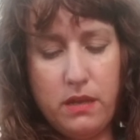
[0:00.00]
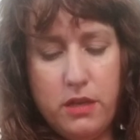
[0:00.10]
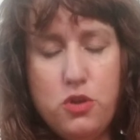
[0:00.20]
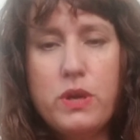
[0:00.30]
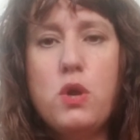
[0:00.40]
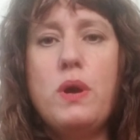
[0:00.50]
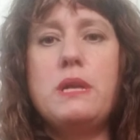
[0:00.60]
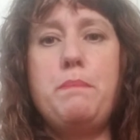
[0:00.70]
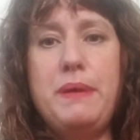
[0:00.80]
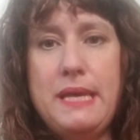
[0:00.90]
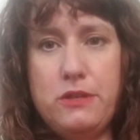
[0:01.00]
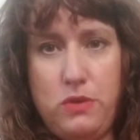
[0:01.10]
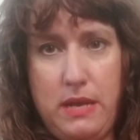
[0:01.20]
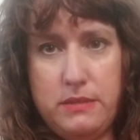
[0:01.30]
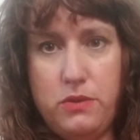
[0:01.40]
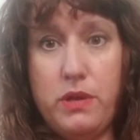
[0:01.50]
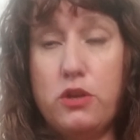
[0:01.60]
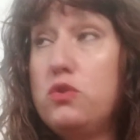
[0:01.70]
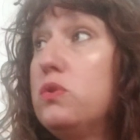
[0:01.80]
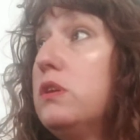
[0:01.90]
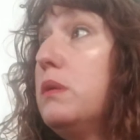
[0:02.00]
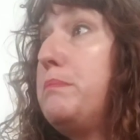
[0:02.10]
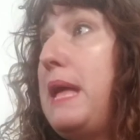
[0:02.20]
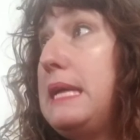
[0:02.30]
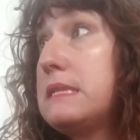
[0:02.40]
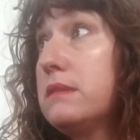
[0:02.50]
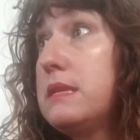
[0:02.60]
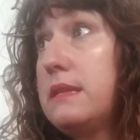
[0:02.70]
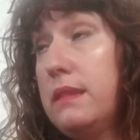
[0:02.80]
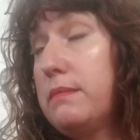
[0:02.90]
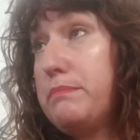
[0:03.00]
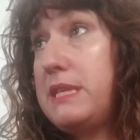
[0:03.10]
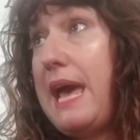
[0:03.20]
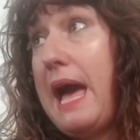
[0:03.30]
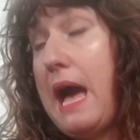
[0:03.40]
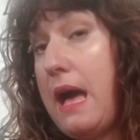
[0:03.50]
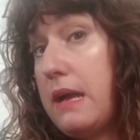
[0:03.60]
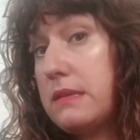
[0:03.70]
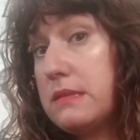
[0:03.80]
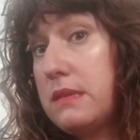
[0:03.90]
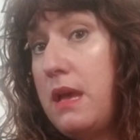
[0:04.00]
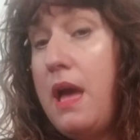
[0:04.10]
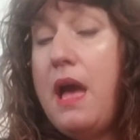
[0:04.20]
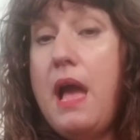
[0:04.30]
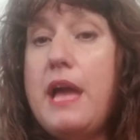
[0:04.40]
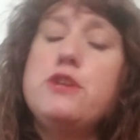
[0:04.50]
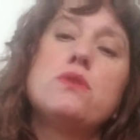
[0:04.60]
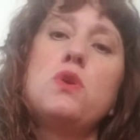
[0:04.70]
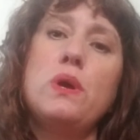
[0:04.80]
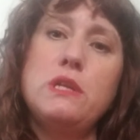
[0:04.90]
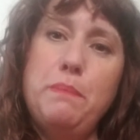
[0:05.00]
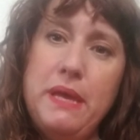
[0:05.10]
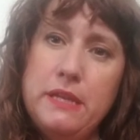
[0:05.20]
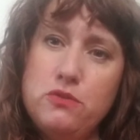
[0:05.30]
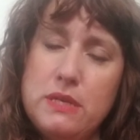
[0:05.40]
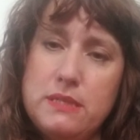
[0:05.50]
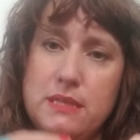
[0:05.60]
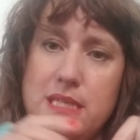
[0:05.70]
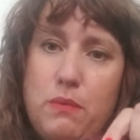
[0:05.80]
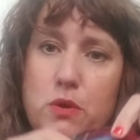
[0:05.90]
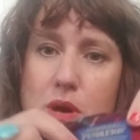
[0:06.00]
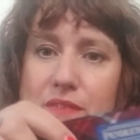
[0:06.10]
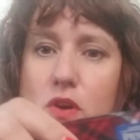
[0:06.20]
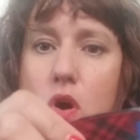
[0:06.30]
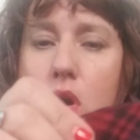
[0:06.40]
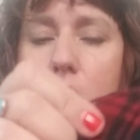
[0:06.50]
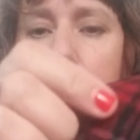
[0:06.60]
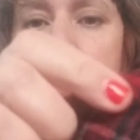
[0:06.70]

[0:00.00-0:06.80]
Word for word: you can go onto Pinterest. You can Google Pendleton tags. And you can go onto Pinterest and someone will have all